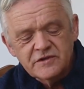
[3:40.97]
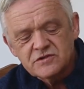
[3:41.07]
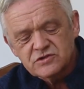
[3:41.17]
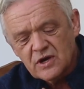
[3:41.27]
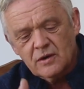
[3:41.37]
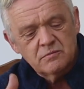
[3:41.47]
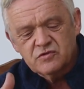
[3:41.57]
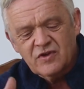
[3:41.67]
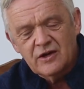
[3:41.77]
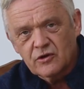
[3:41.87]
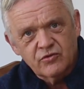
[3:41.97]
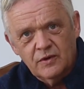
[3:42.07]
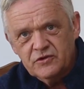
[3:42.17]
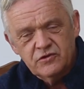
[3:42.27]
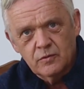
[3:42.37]
This is 10 or
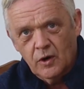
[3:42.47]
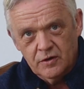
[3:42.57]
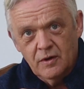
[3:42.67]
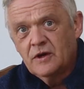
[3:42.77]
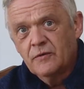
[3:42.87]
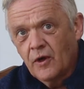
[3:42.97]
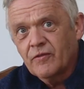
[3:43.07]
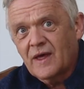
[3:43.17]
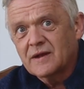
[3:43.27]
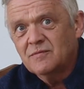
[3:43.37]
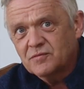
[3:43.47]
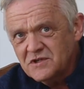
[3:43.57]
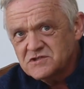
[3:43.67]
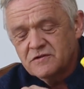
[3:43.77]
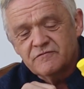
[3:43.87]
20 to 1, not that
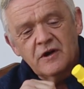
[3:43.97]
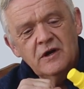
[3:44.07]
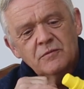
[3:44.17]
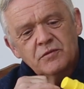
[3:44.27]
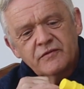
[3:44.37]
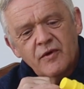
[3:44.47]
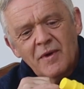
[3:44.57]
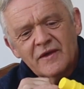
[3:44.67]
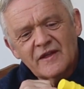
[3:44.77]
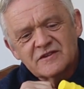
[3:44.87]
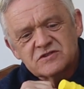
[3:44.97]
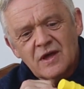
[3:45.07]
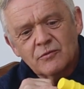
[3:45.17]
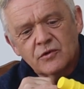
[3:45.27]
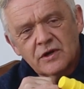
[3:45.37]
impressive. But if we make that
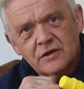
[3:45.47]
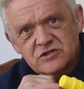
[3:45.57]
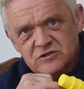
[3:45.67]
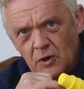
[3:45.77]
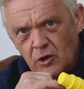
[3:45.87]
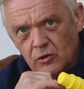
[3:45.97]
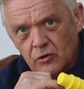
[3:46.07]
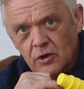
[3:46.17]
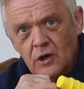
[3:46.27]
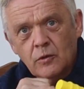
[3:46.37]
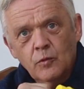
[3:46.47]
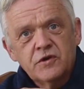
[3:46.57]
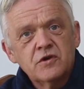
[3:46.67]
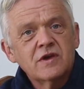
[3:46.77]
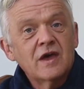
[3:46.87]
step really small,
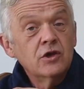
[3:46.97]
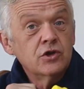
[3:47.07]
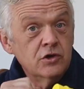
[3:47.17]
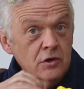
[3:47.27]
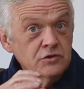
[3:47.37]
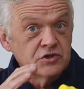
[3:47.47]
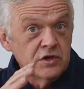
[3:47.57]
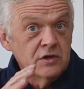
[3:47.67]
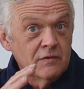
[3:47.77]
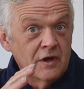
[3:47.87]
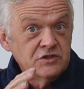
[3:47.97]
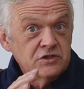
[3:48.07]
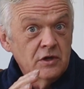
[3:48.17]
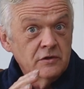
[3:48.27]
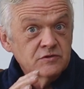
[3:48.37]
we can get huge gear
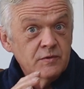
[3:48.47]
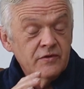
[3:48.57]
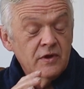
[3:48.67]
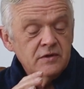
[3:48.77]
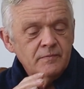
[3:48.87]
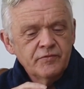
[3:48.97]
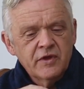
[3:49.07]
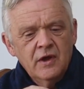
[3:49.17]
ratios with it.